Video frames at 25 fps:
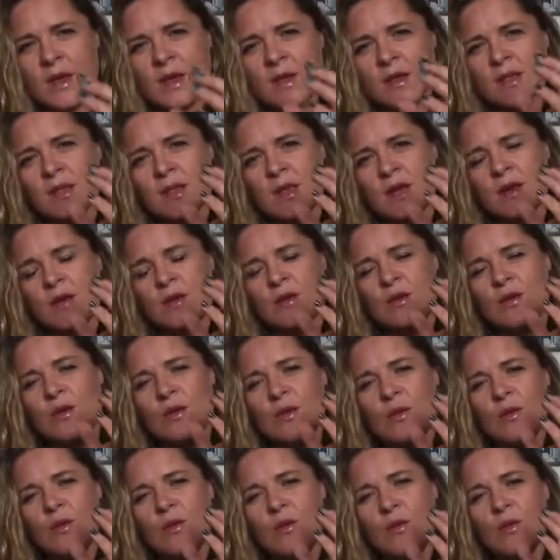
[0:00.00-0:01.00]
So,
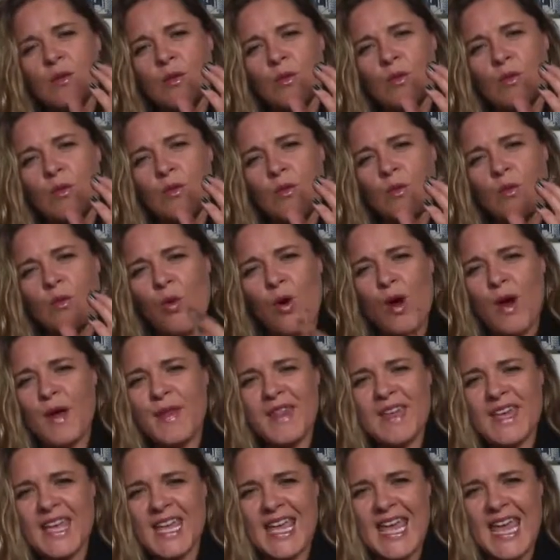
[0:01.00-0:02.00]
what are
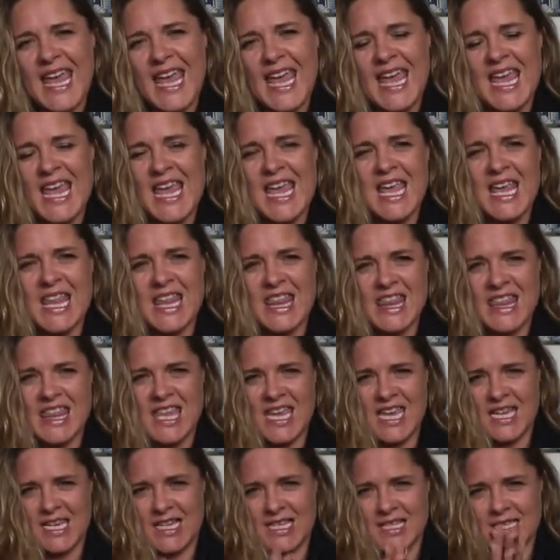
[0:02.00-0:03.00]
the key
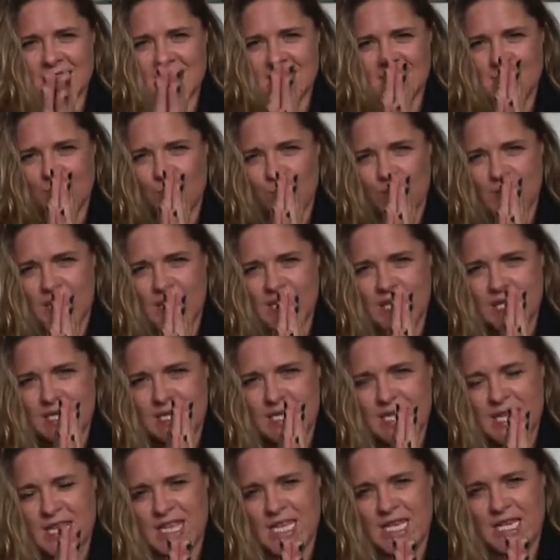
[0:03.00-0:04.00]
things that we need
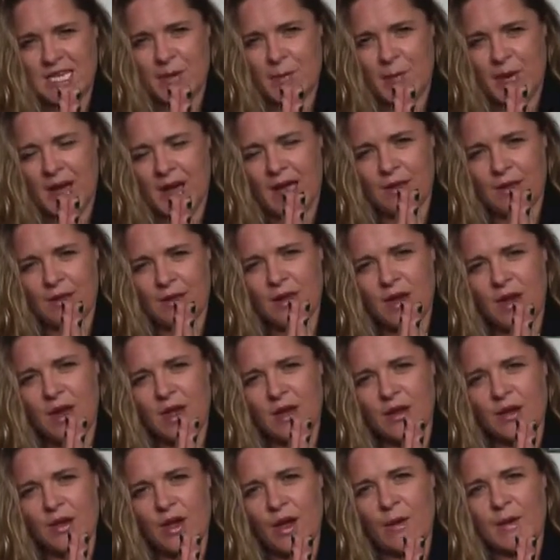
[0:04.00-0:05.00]
to think about that
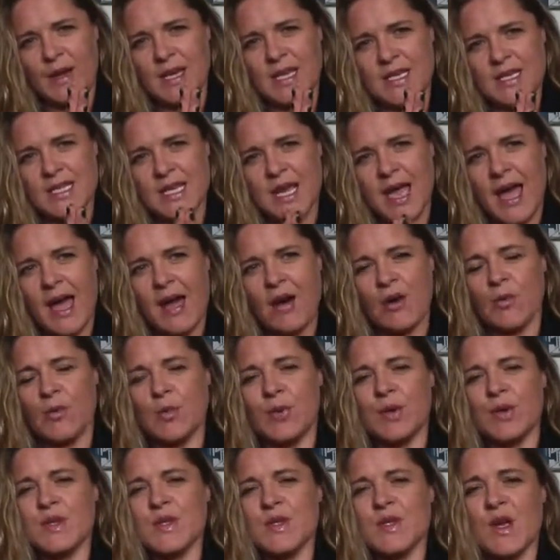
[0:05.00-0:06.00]
are going to
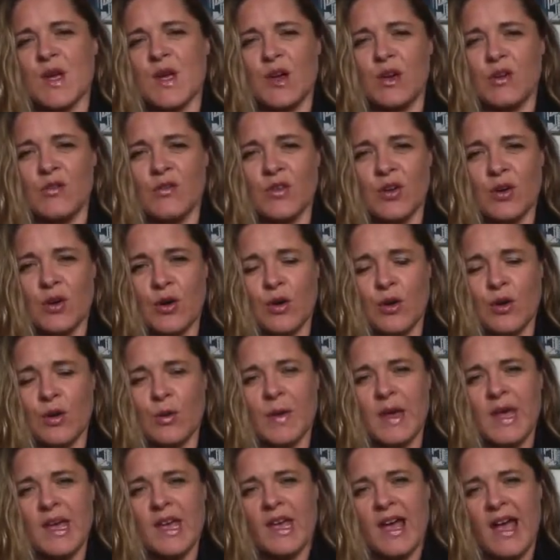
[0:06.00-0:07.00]
help us overcome
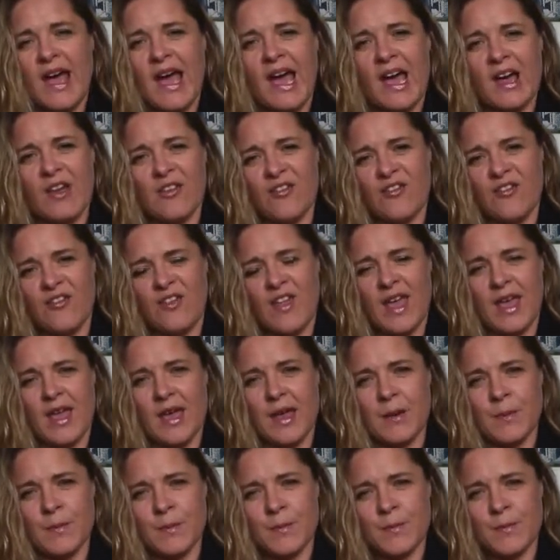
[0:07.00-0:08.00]
our fear?